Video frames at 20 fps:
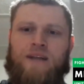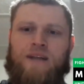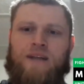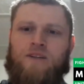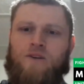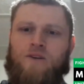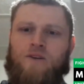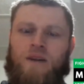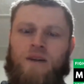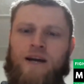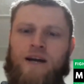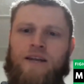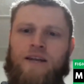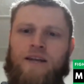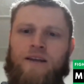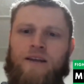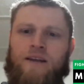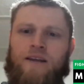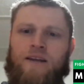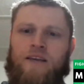
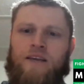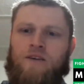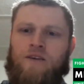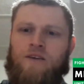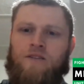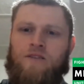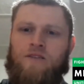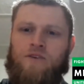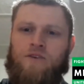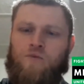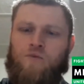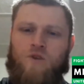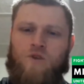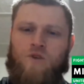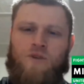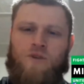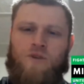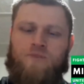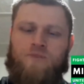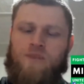grind, like those
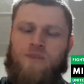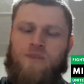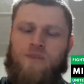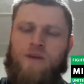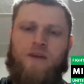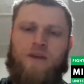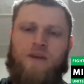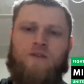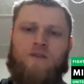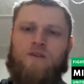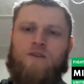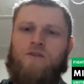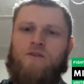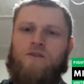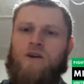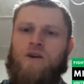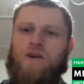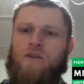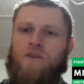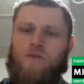warm-ups they make you
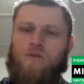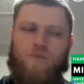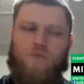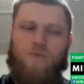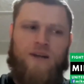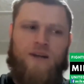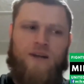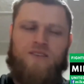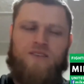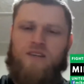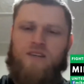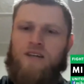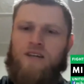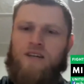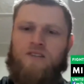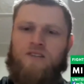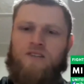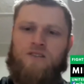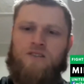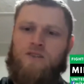do, the wrestling,
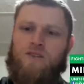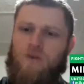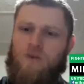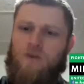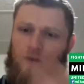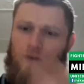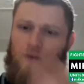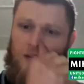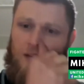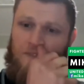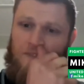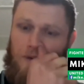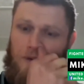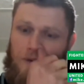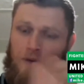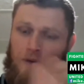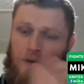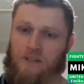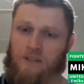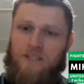it's so
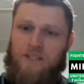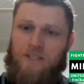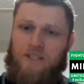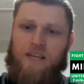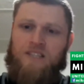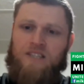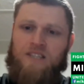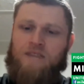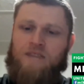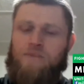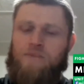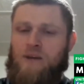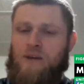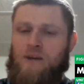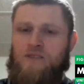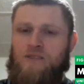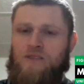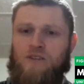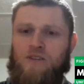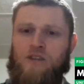difficult. It takes every
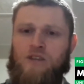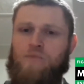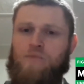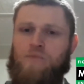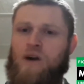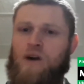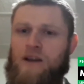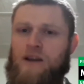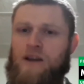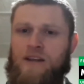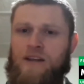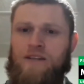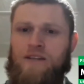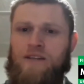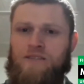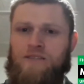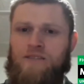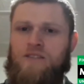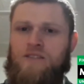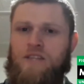muscle in your body
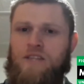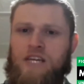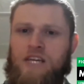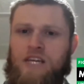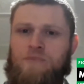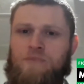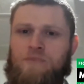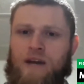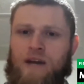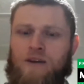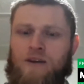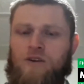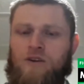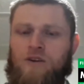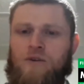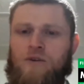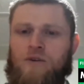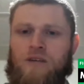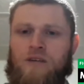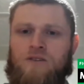to keep that
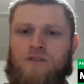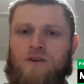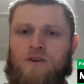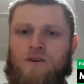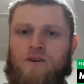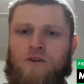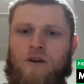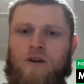going. So